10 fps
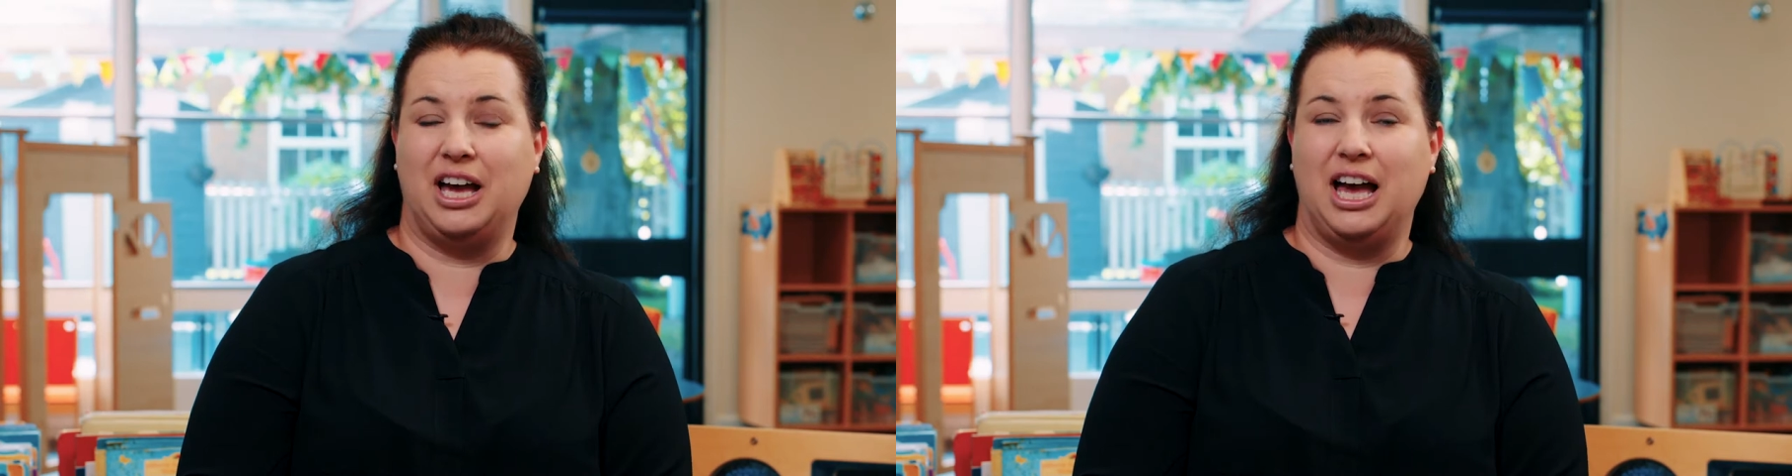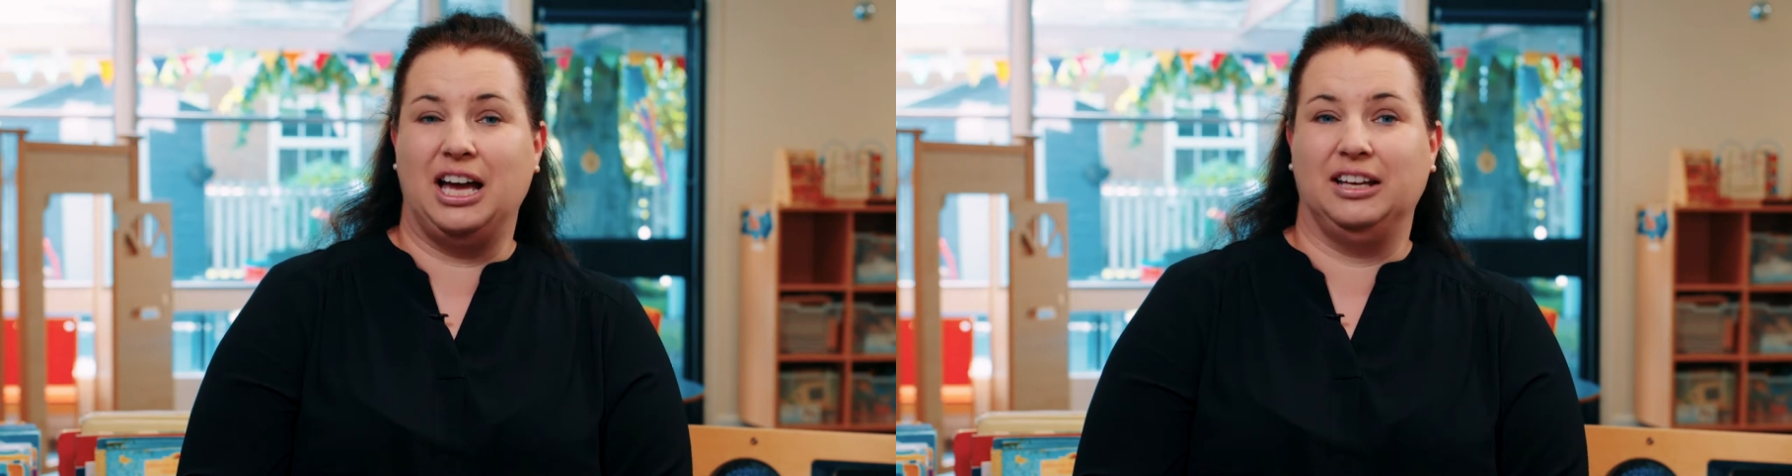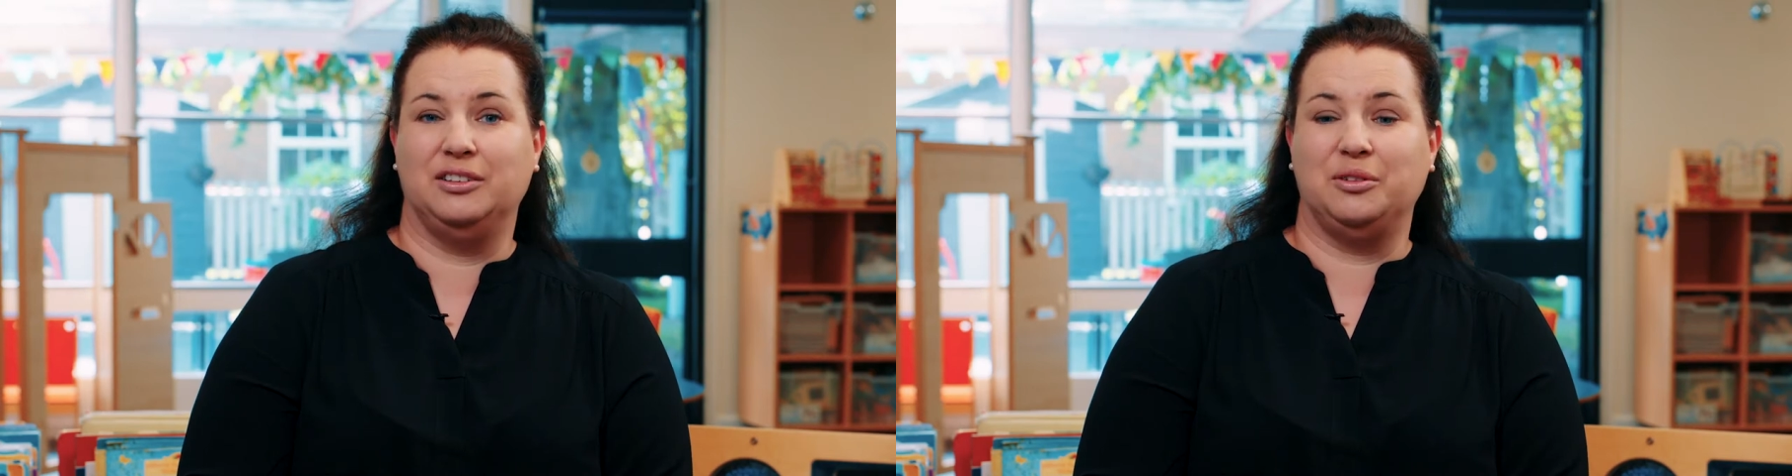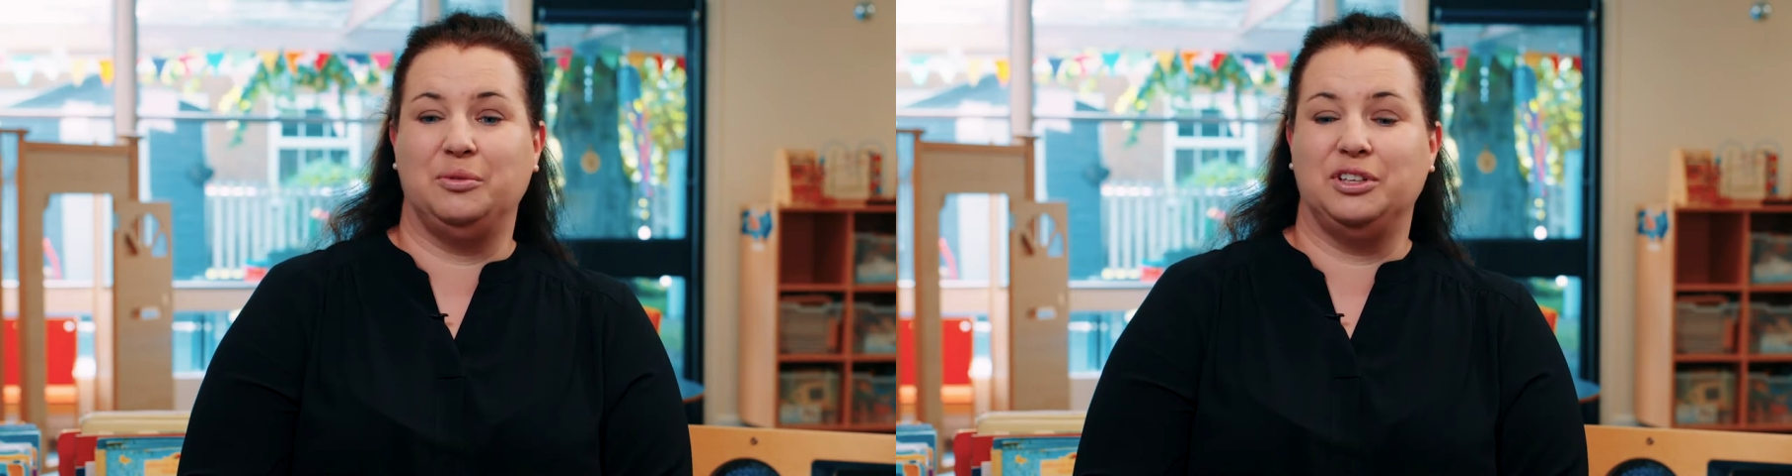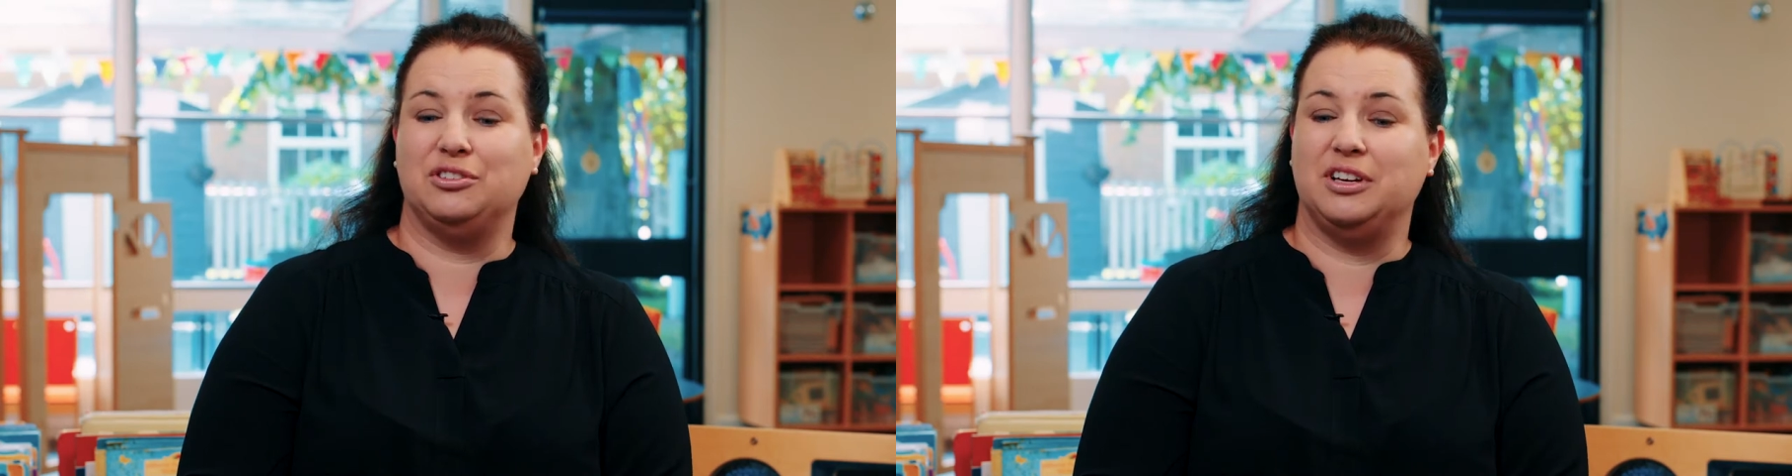and
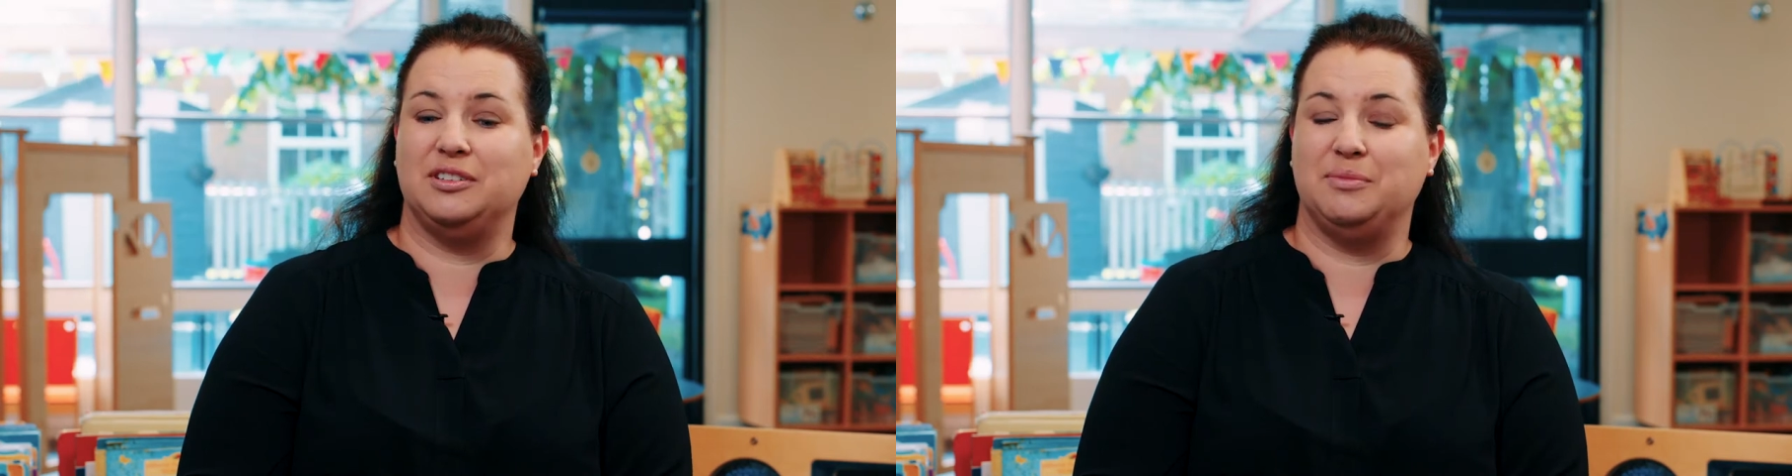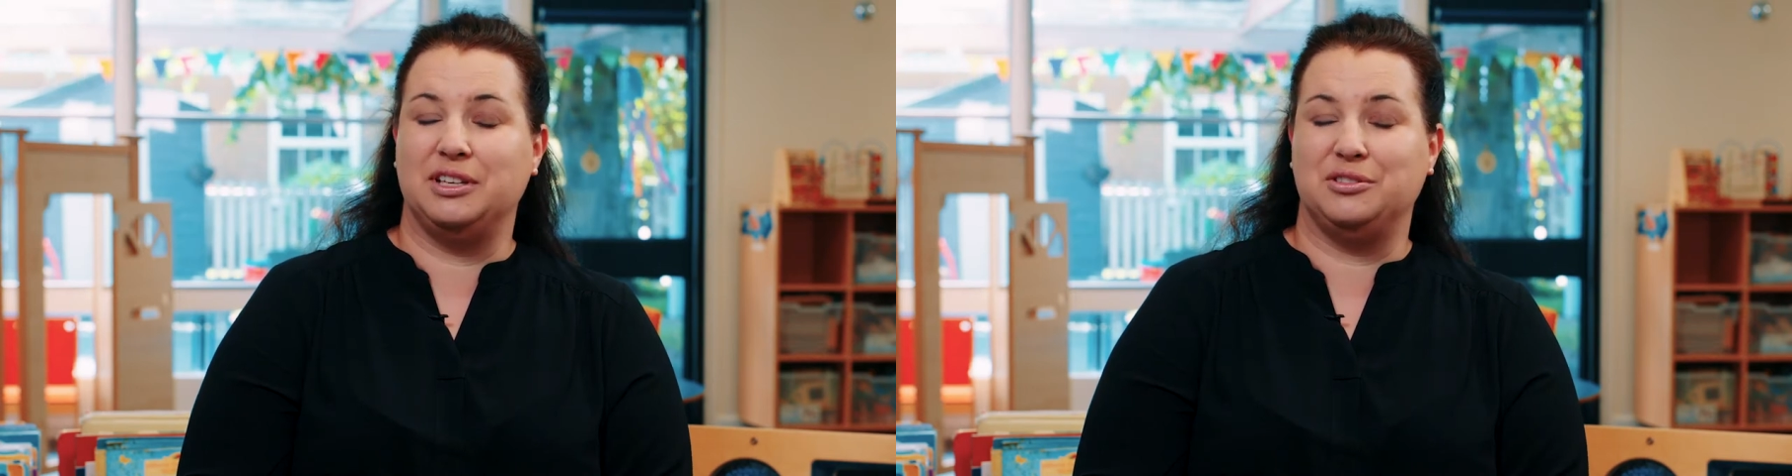we try to make